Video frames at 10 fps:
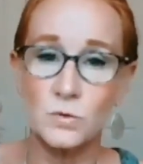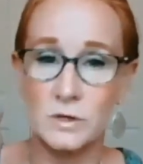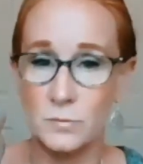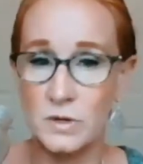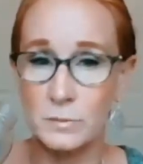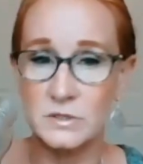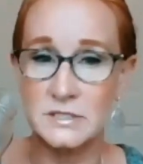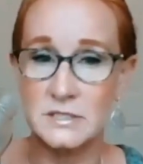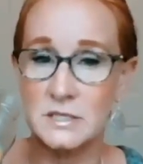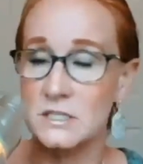we're going to be able
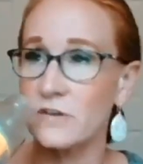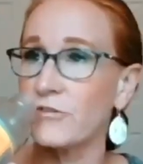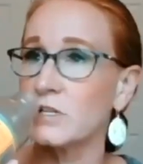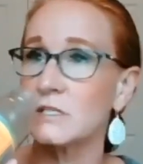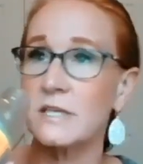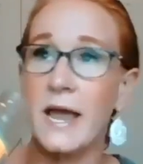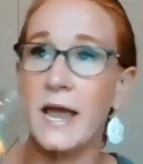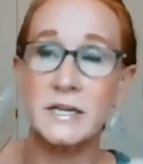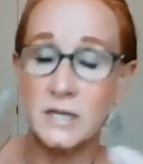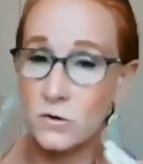to see the difference
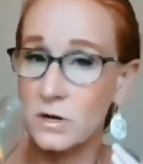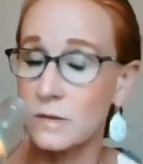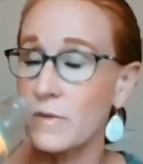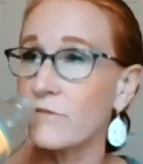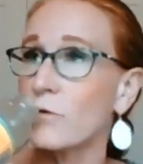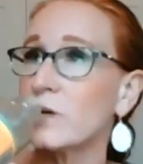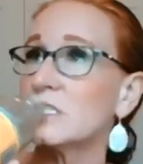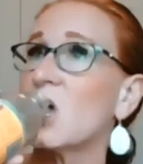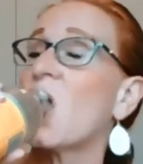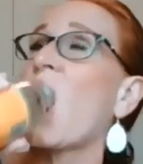and hear it in my voice.